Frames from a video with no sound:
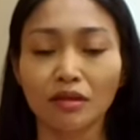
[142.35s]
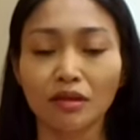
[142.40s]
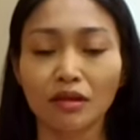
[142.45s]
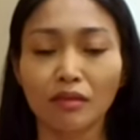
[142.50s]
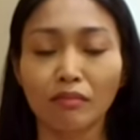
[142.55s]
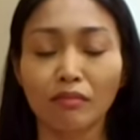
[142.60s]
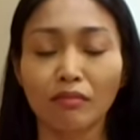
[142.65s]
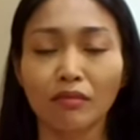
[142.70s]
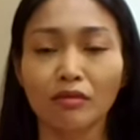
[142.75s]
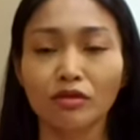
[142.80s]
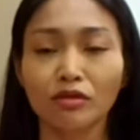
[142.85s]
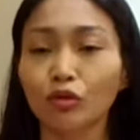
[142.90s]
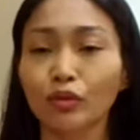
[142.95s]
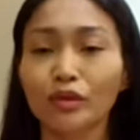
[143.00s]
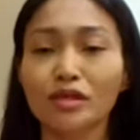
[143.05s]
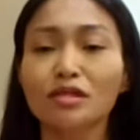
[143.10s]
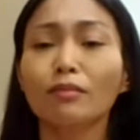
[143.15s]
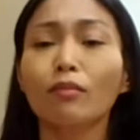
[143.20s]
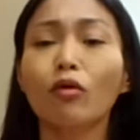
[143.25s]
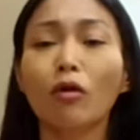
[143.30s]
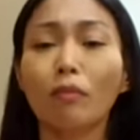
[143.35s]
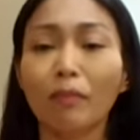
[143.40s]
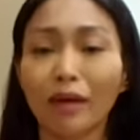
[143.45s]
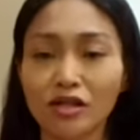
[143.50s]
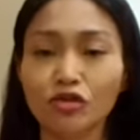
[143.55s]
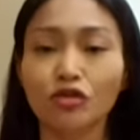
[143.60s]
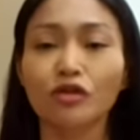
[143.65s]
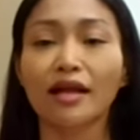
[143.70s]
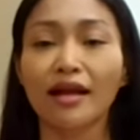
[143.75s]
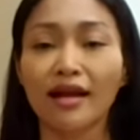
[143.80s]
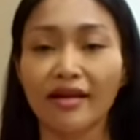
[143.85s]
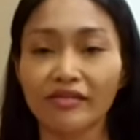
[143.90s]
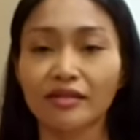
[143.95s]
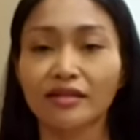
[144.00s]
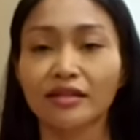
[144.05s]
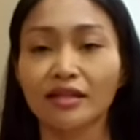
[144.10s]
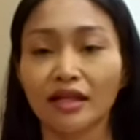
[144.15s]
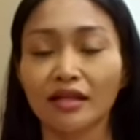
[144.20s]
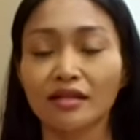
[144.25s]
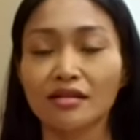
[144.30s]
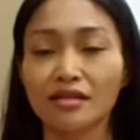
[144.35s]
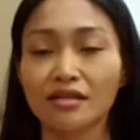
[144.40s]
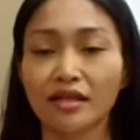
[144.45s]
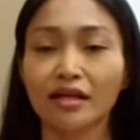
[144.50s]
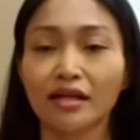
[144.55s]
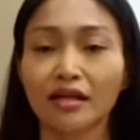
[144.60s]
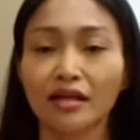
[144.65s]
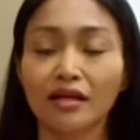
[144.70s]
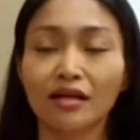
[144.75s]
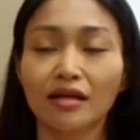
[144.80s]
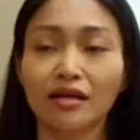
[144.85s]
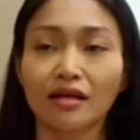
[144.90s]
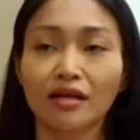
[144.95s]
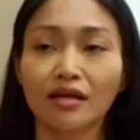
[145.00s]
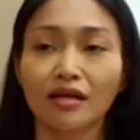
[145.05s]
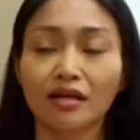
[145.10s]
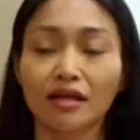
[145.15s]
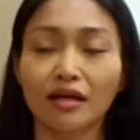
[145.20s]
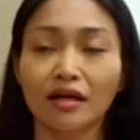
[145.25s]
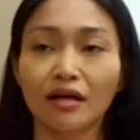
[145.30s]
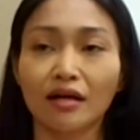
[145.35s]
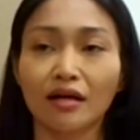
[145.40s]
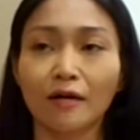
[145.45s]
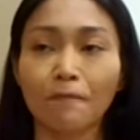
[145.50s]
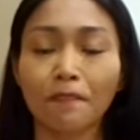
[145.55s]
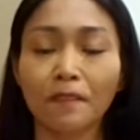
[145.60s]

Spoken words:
more muscularity, I would say. Yeah.